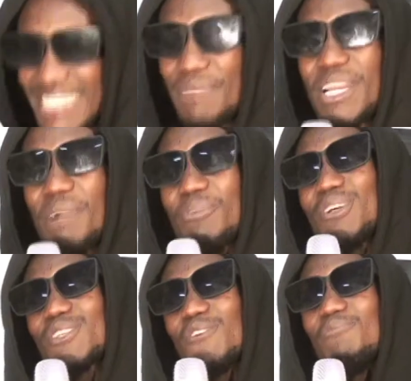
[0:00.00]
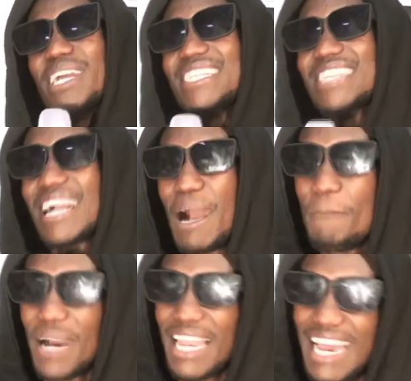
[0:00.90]
pick up on yourself, manager
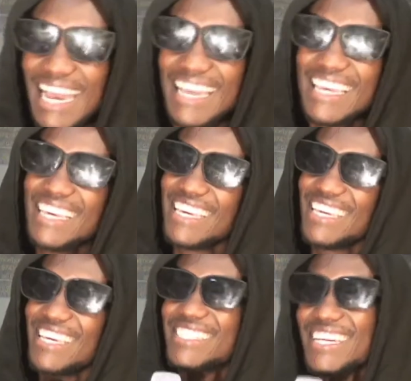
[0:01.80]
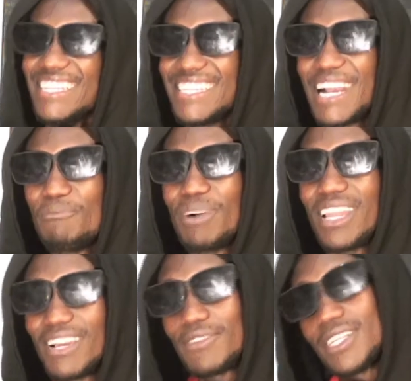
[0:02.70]
Kampala. Tiny
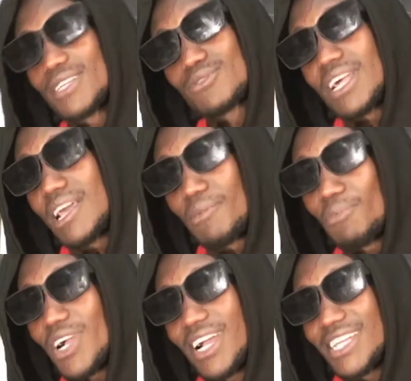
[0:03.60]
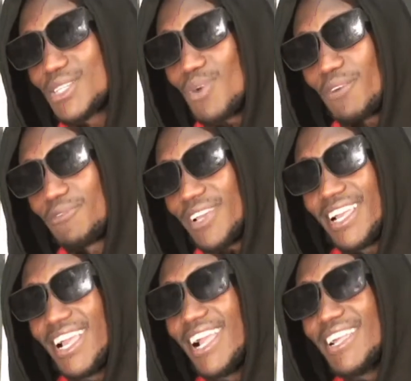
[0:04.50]
Kampala, Feta Tunalava Mugati Guafe,
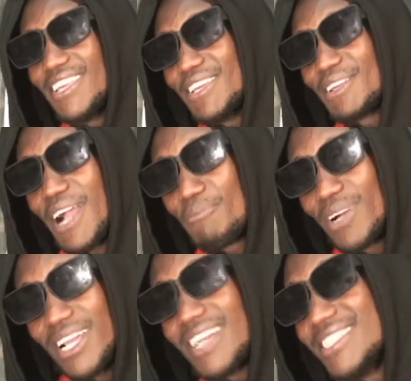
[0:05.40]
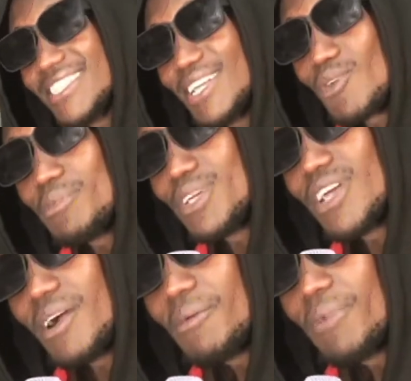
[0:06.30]
Kampala and Zidangabe,
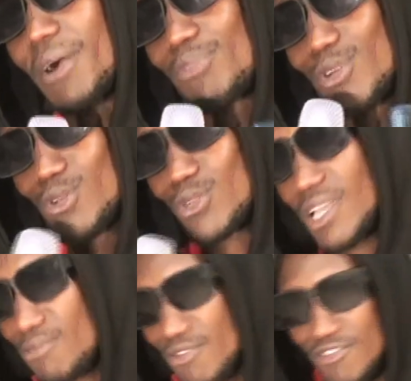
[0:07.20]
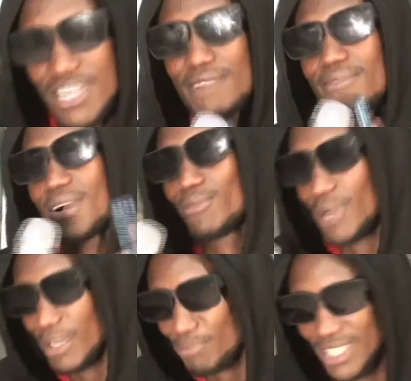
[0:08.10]
our producer, Vona, our
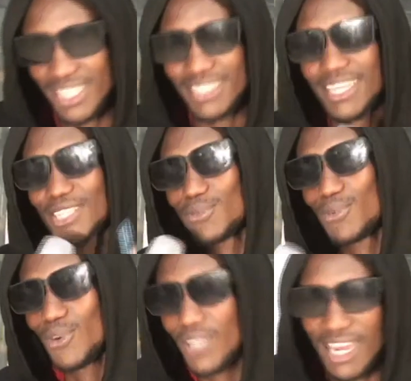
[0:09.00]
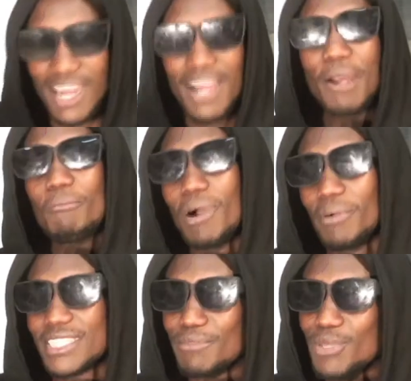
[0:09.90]
presenters, Vona,
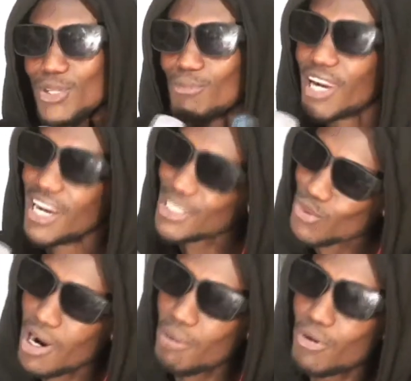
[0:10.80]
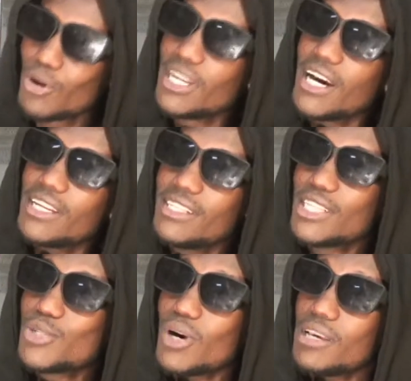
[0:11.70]
Baba Temiromuga, to go over, or daddy, in a
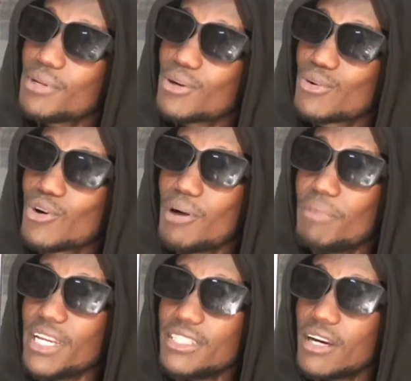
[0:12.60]
chore, every could go a manager.